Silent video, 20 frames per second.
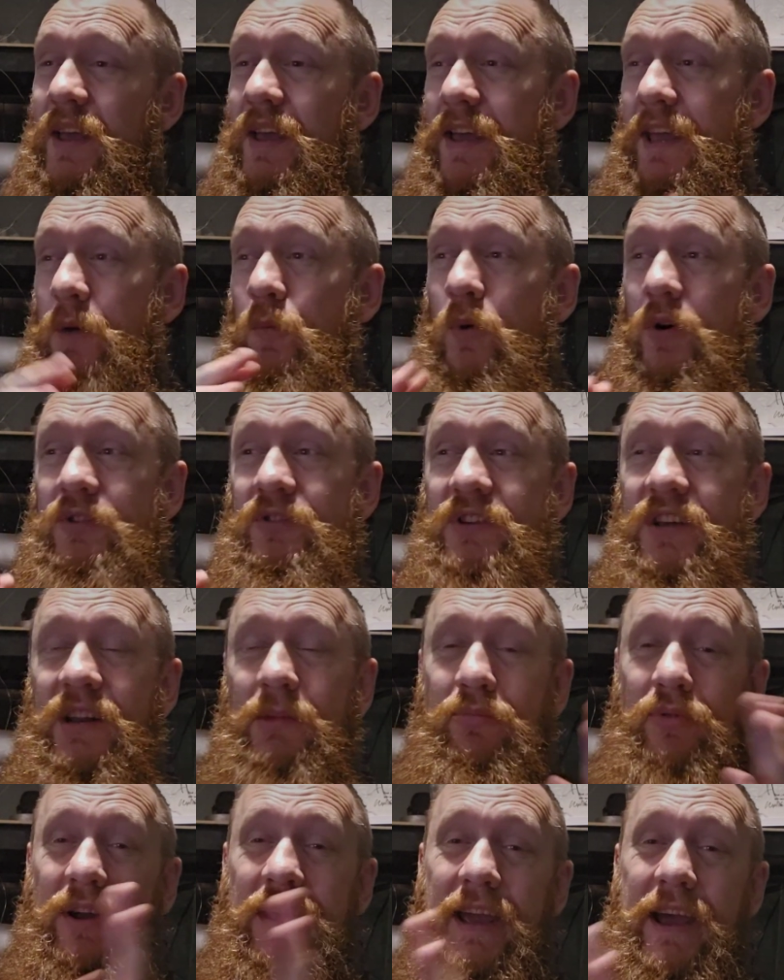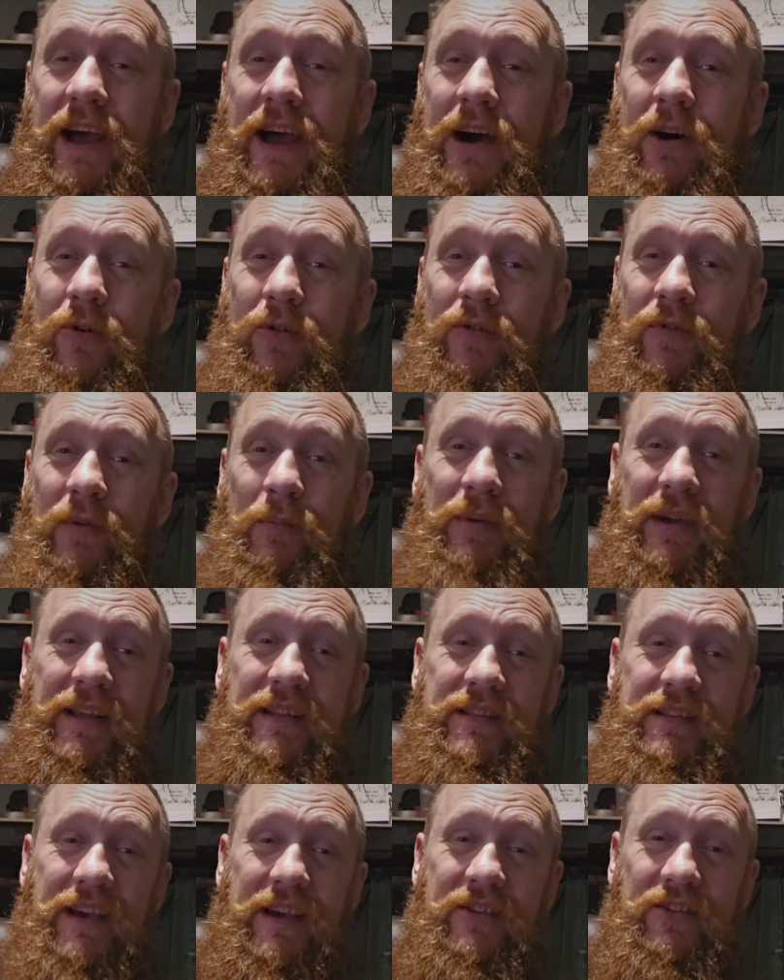He was going to bring it out for
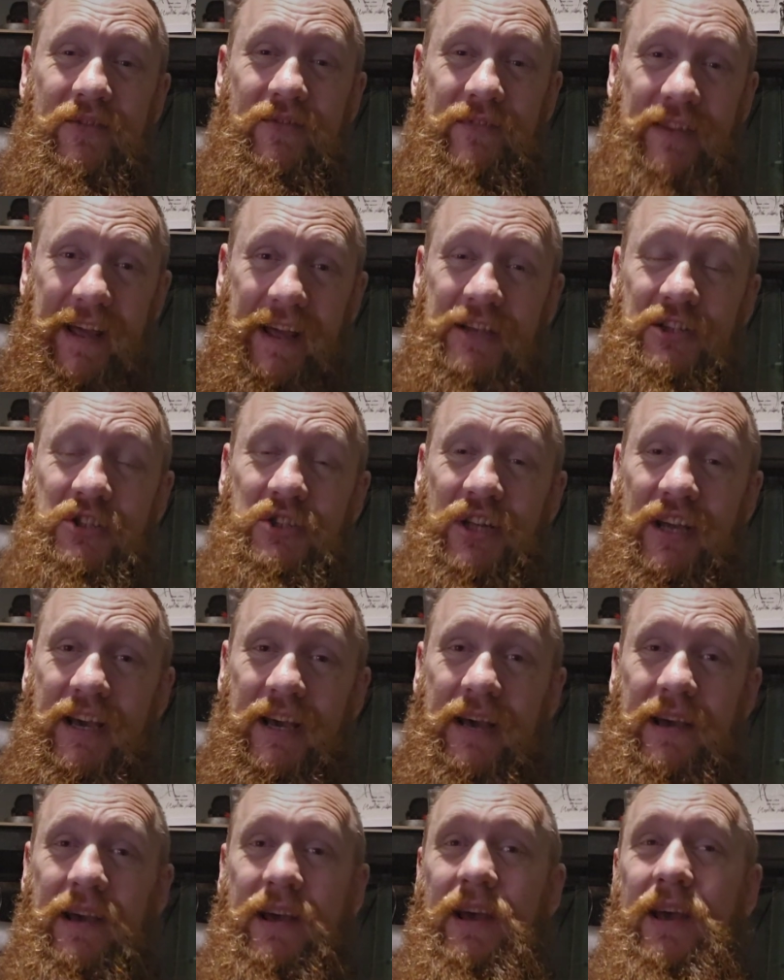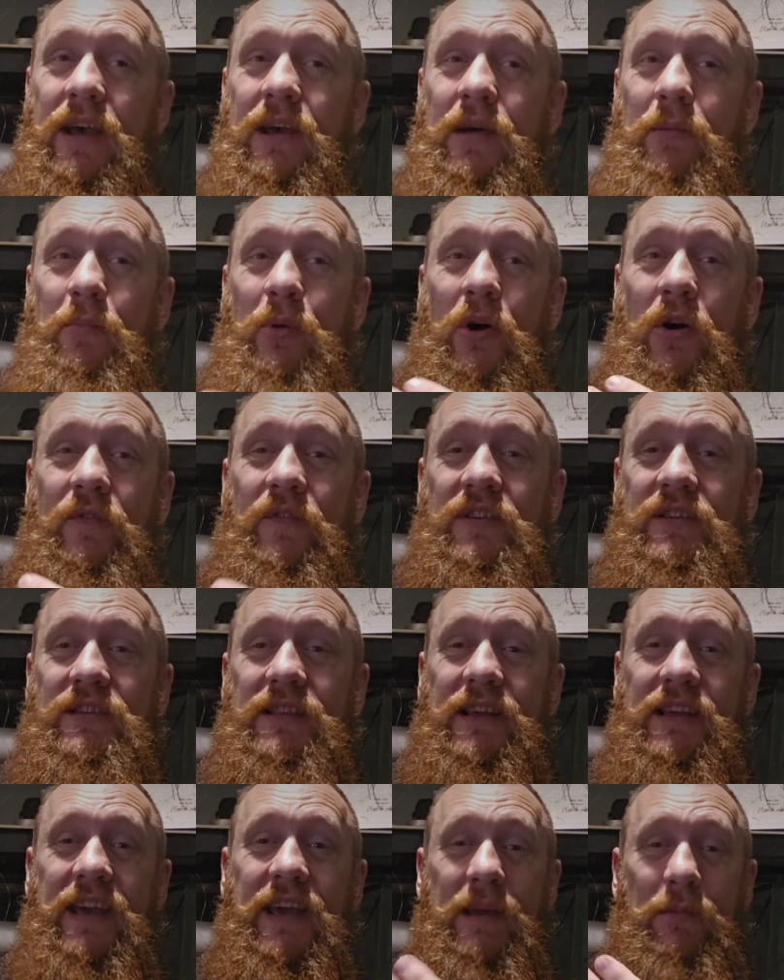BTS of next year, but
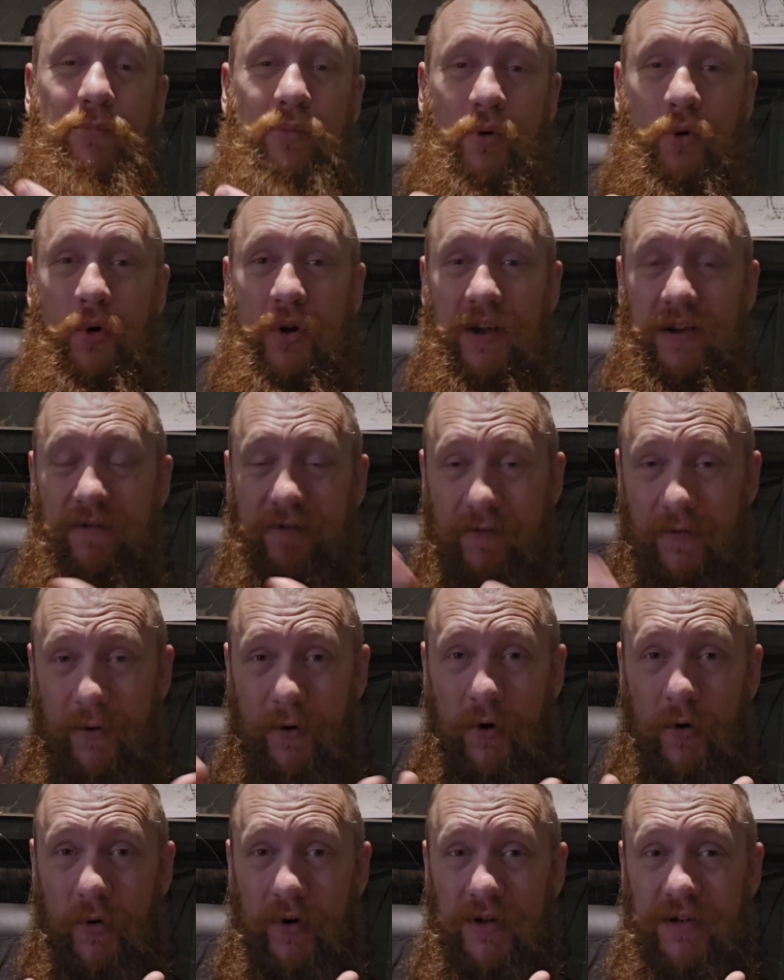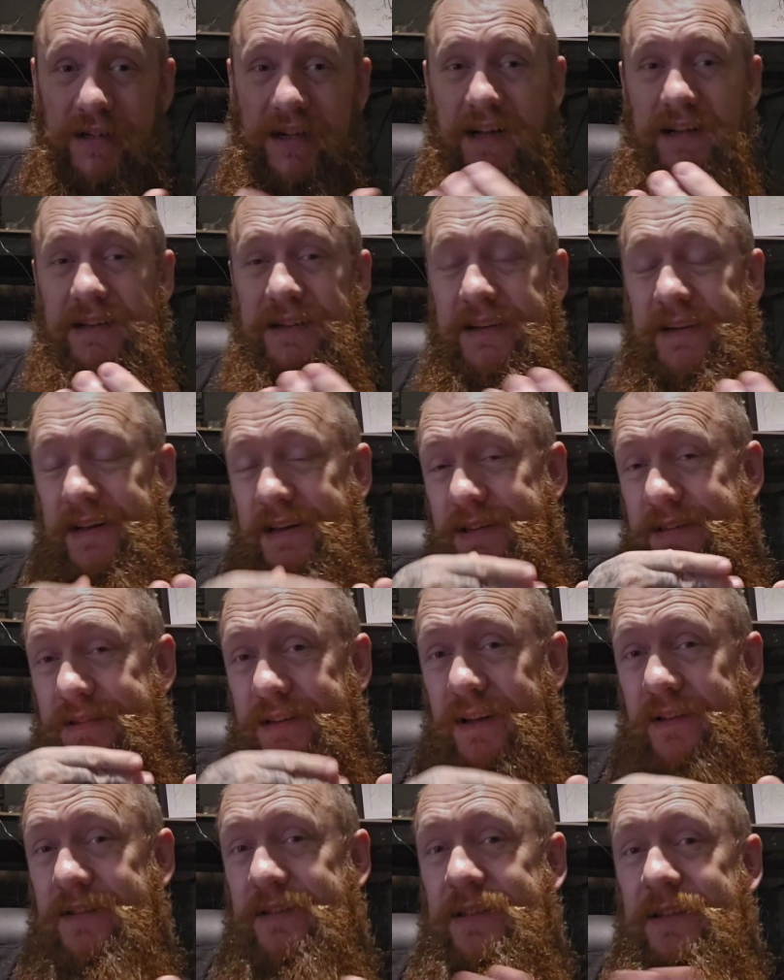obviously he brought it forward and did
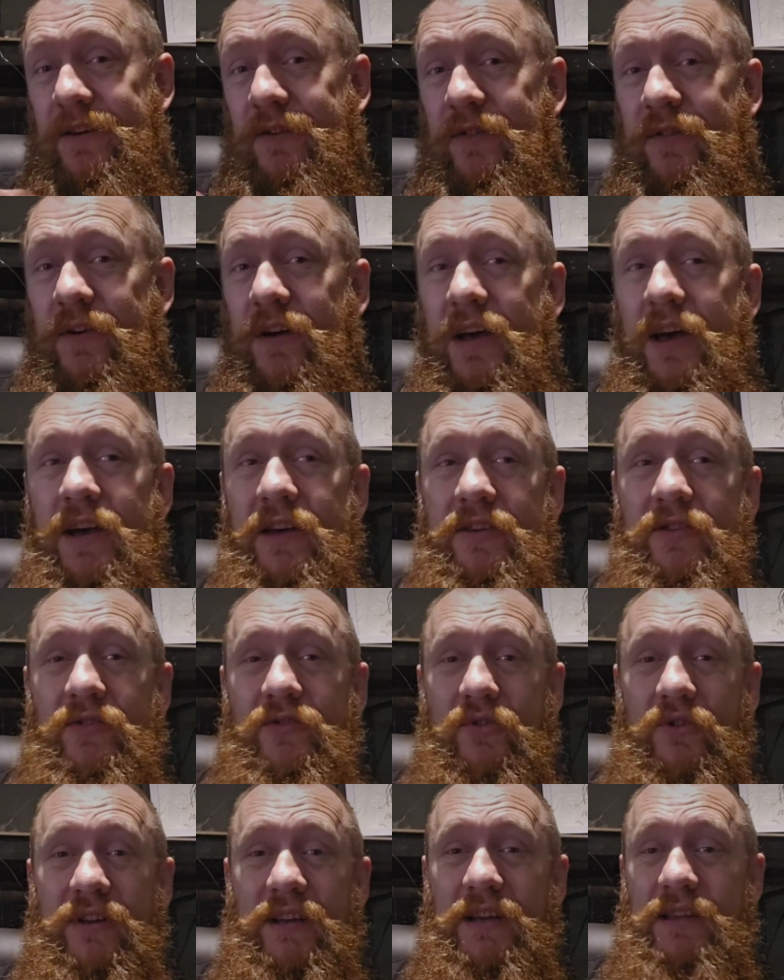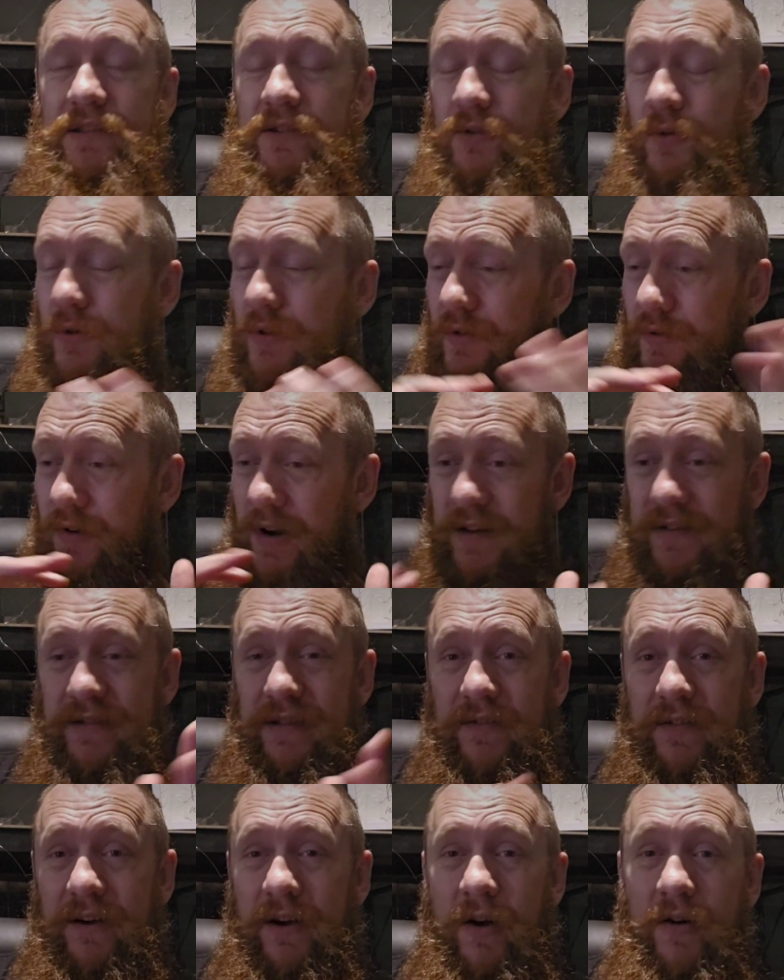extensive studies and all the rest
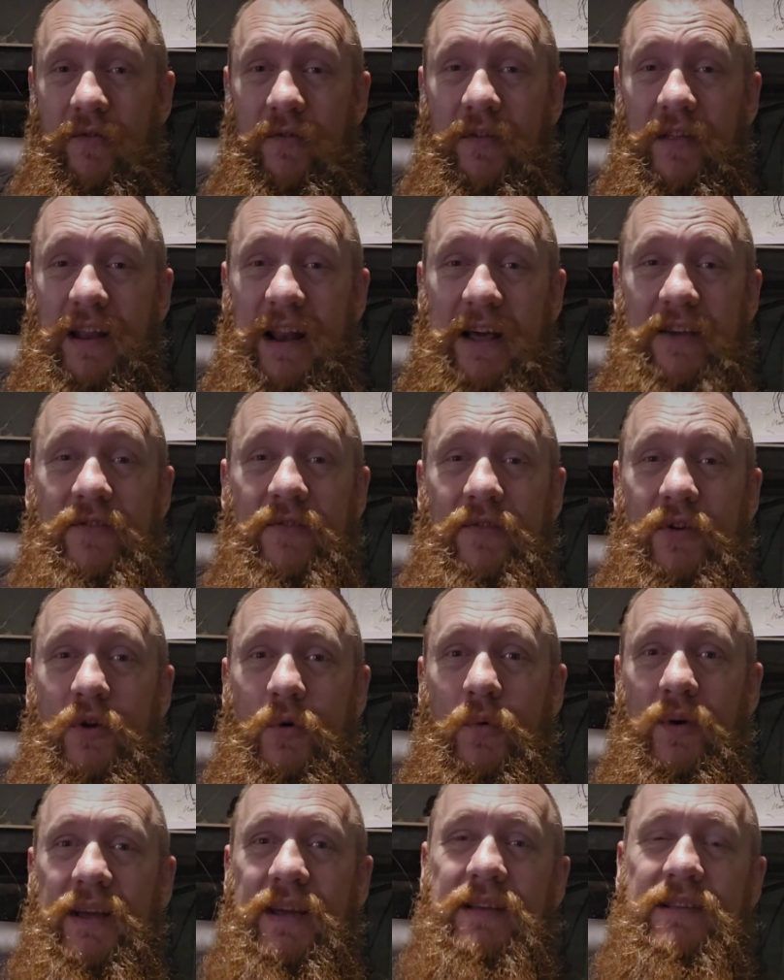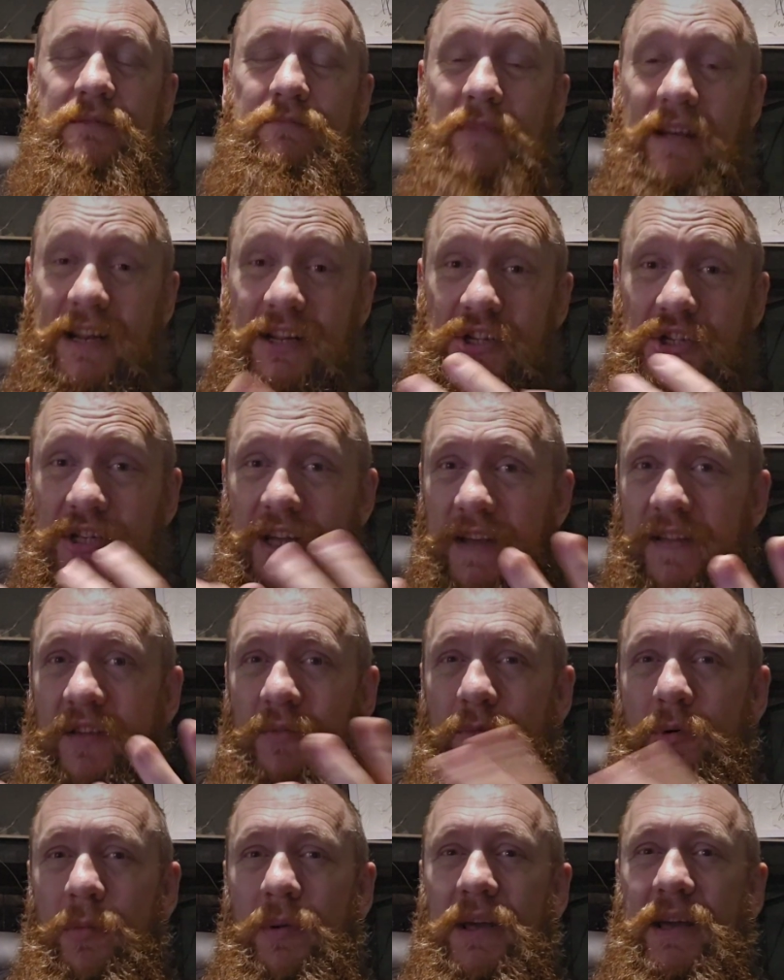of it over the last few weeks and managed to get
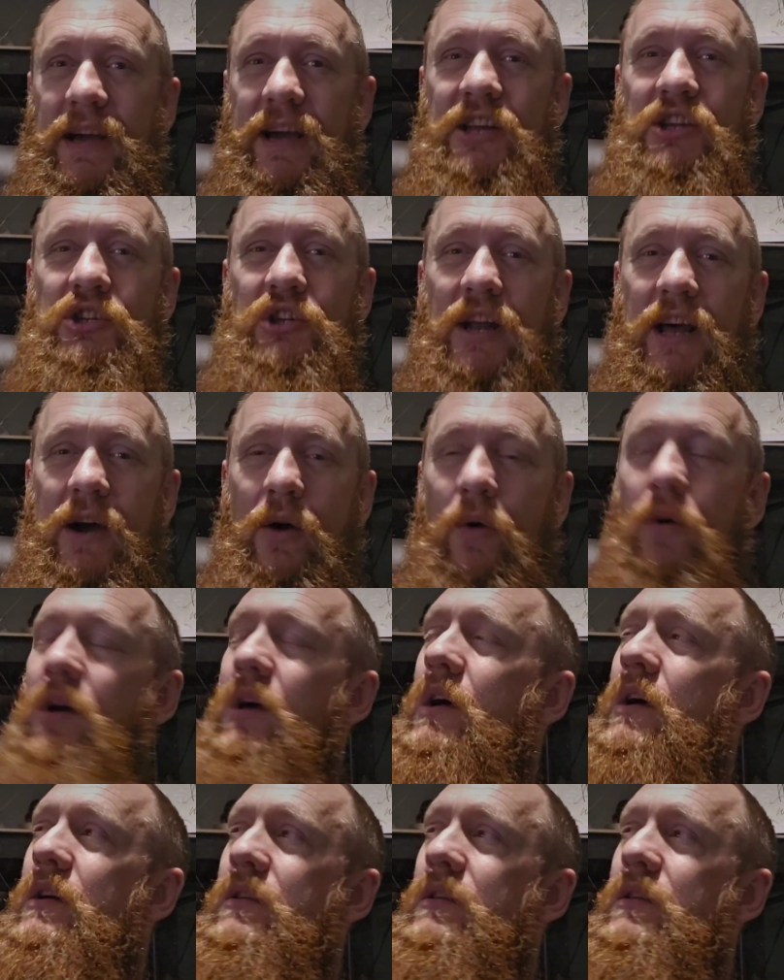this publication out.